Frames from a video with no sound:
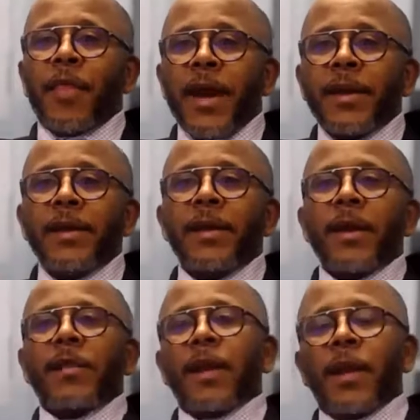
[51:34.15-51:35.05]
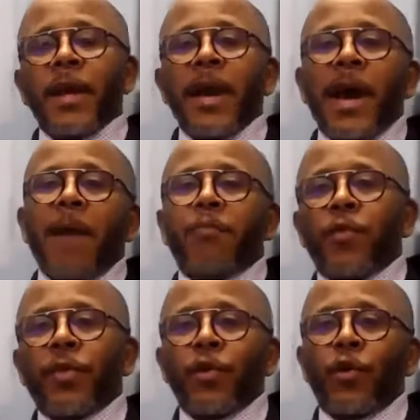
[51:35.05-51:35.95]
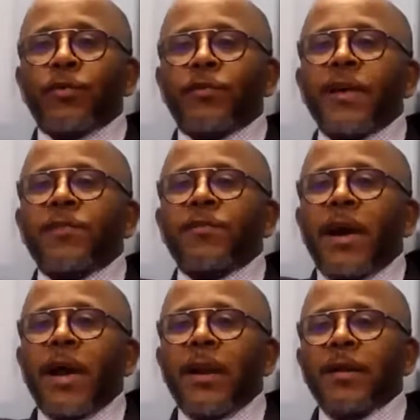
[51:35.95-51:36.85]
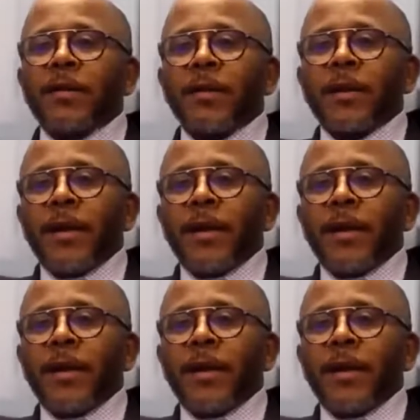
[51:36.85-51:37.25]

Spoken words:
then the link up with your central,